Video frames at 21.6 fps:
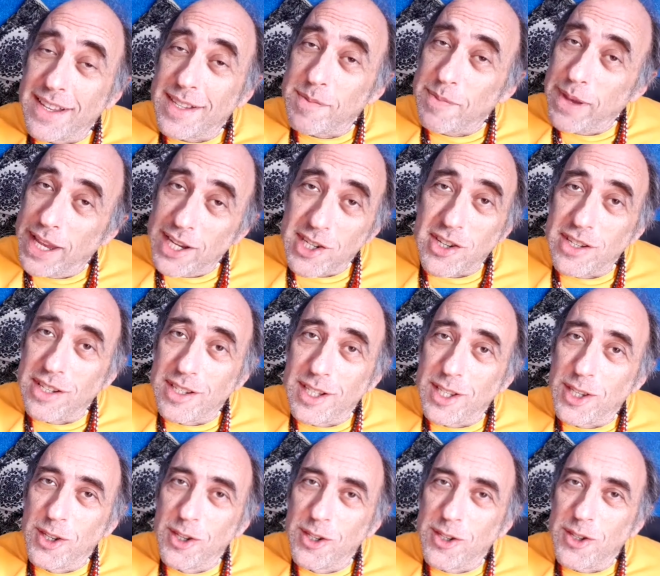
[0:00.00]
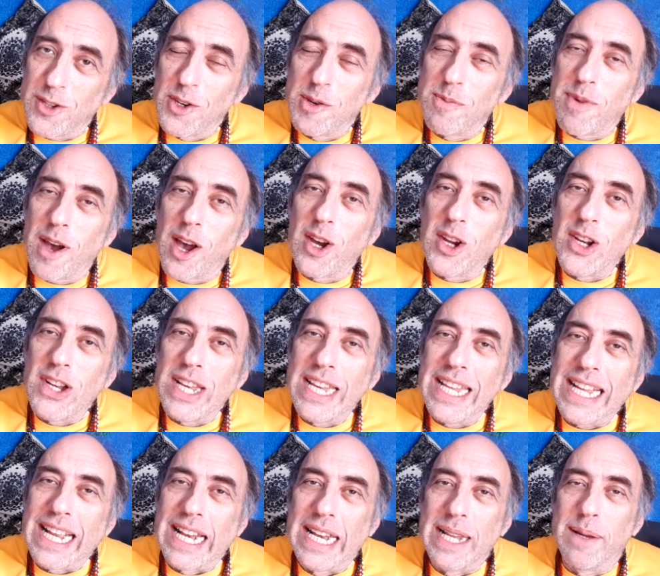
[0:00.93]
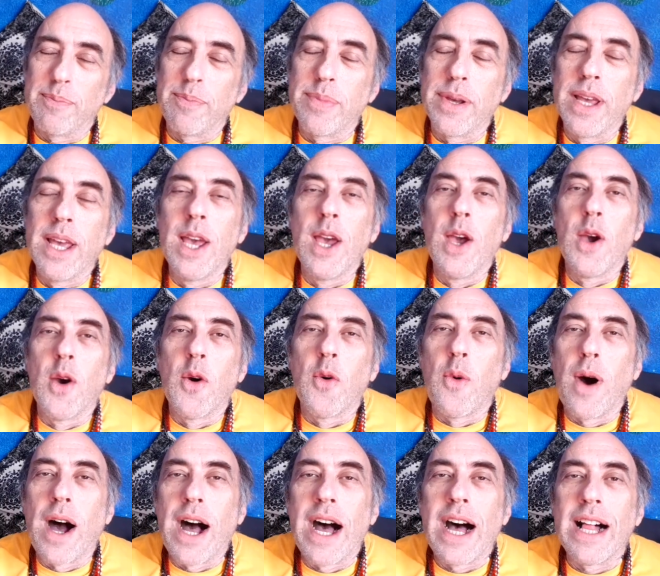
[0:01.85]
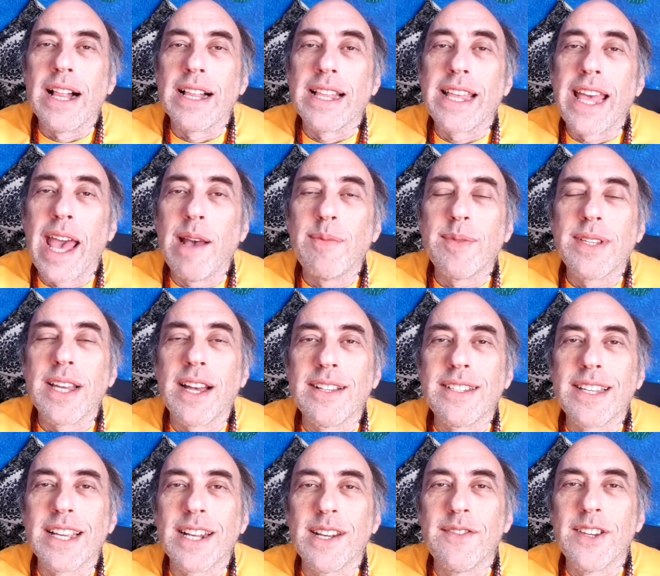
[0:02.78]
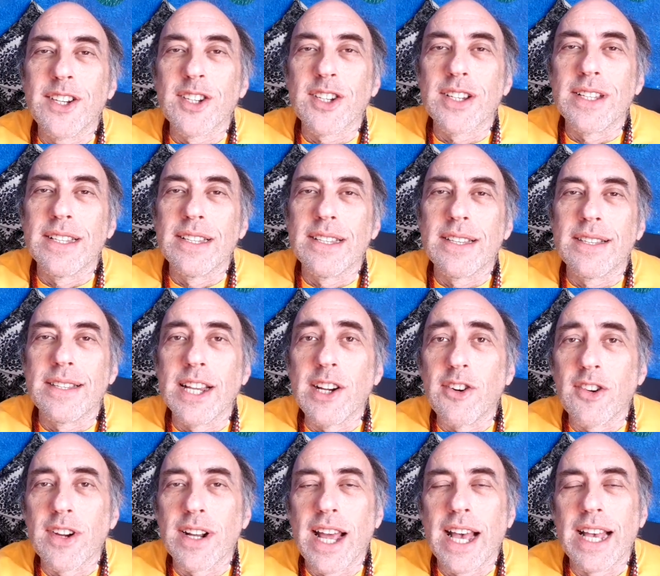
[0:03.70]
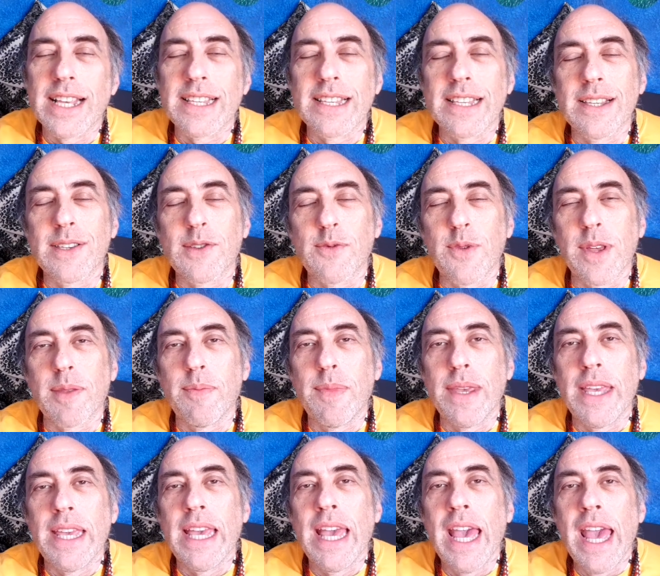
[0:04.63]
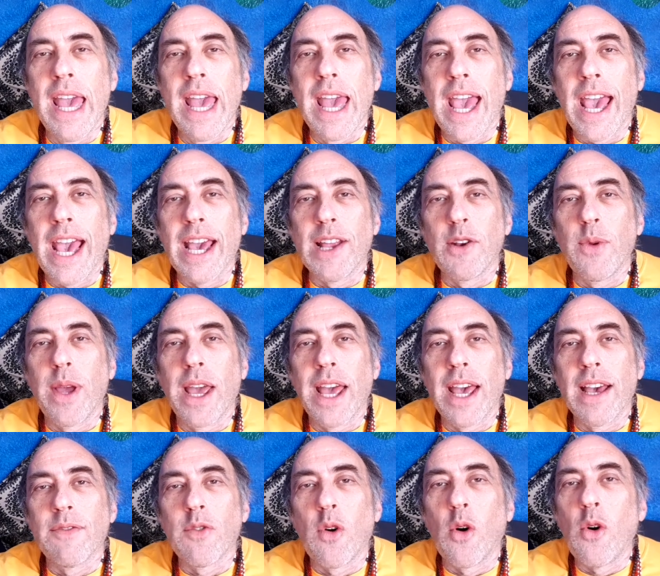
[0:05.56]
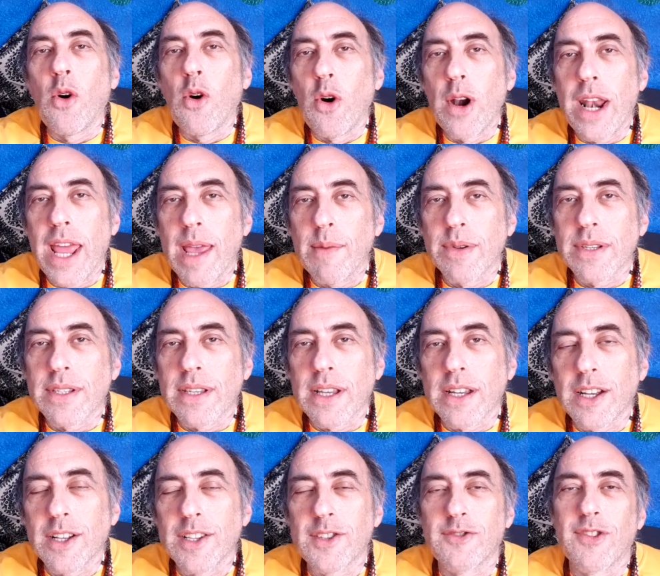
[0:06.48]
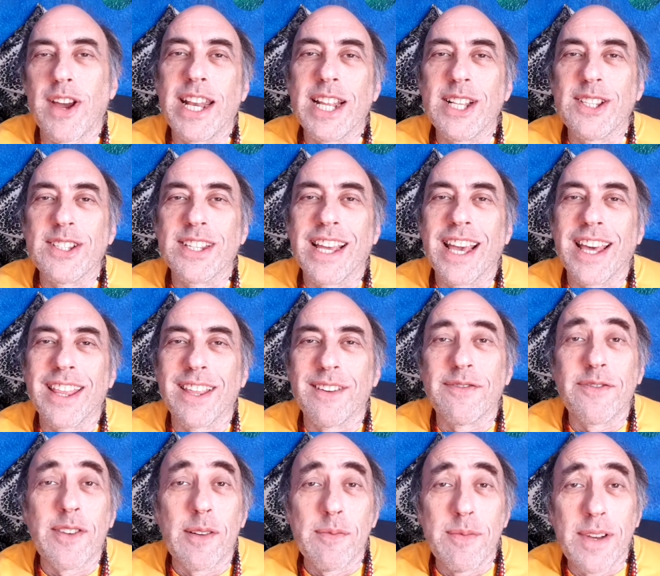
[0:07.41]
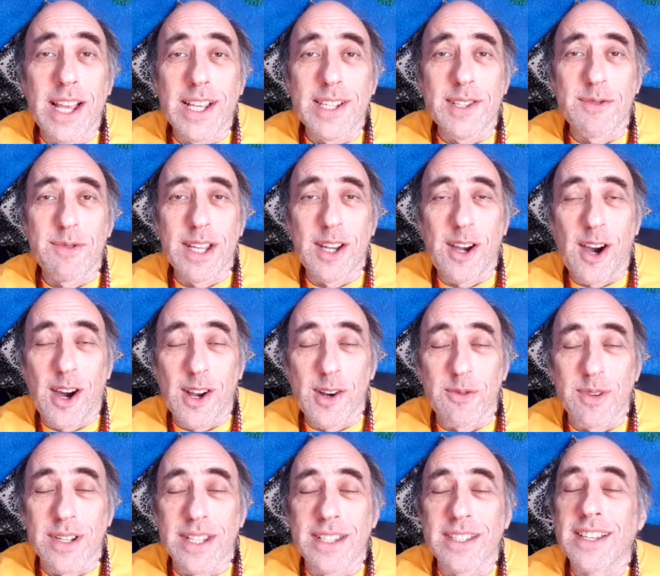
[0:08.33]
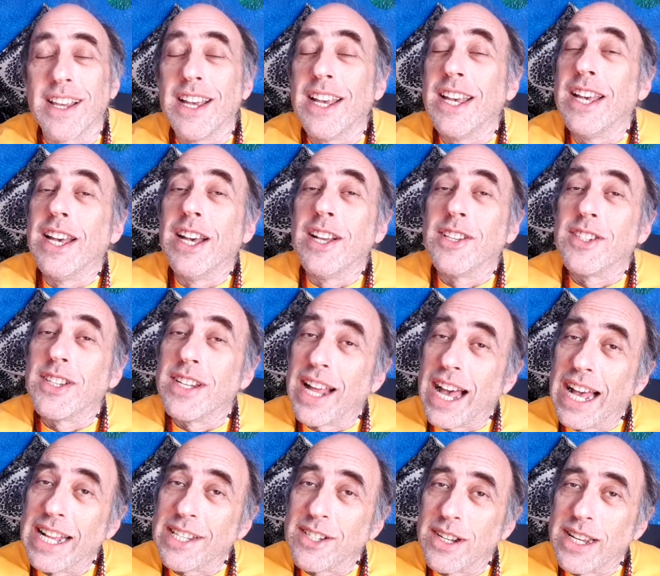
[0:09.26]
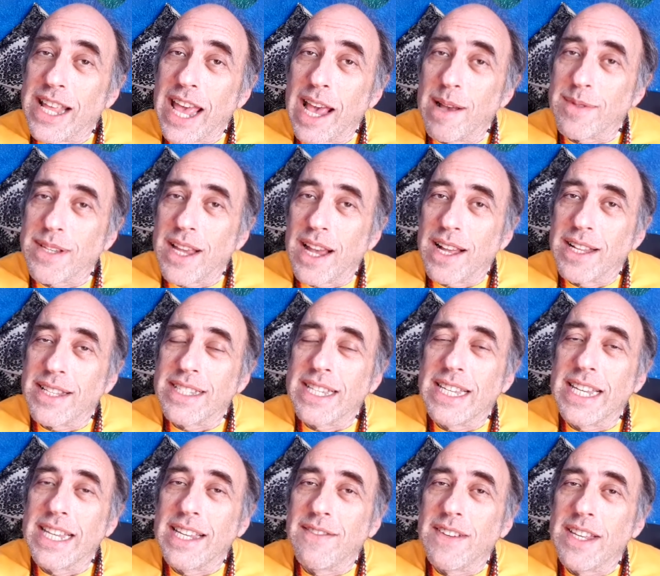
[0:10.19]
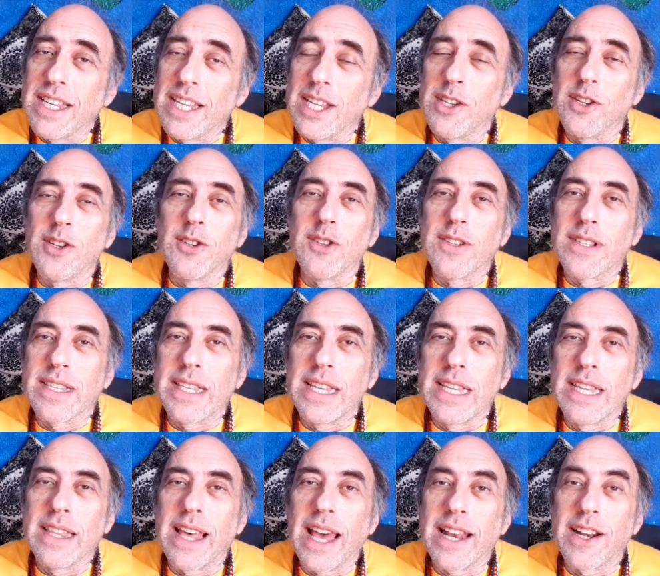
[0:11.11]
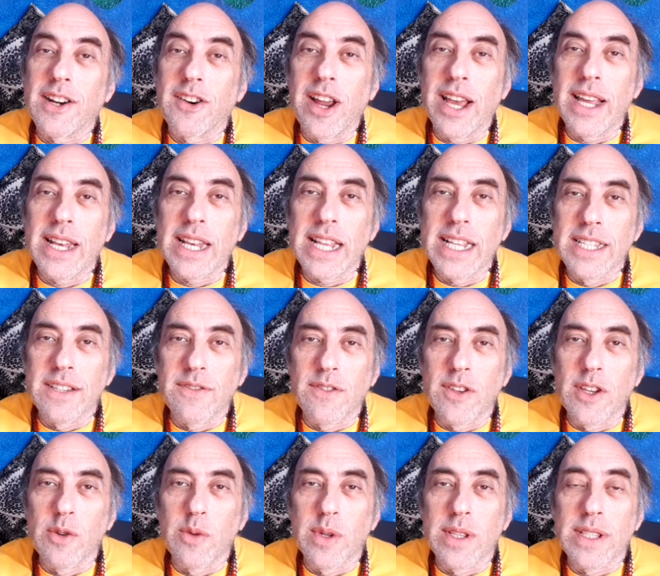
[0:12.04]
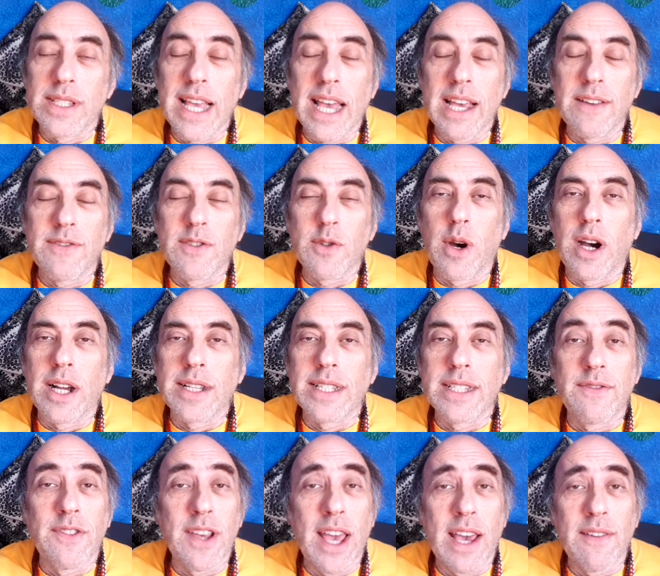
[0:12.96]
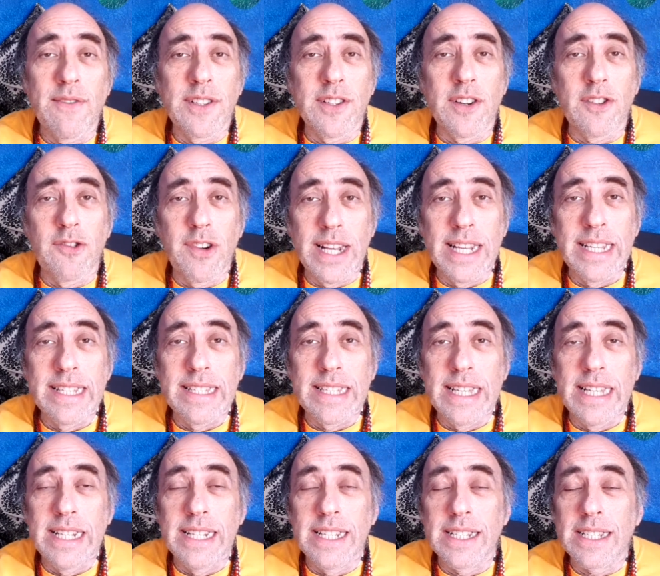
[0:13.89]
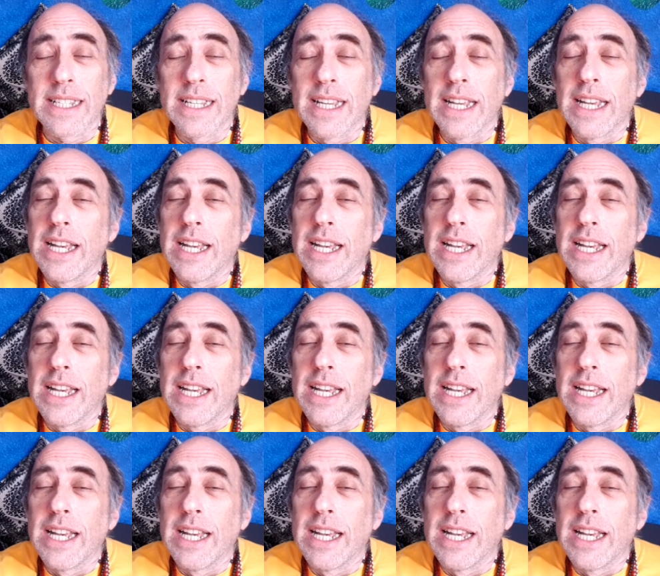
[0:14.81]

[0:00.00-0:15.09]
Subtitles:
special YouTube only clip while Cape Town Television synchronizes with me, and we have all episodes running together from next week onwards. Tonight on Cape Town TV you'll see that great interview with Dave Duarte if you haven't already seen it.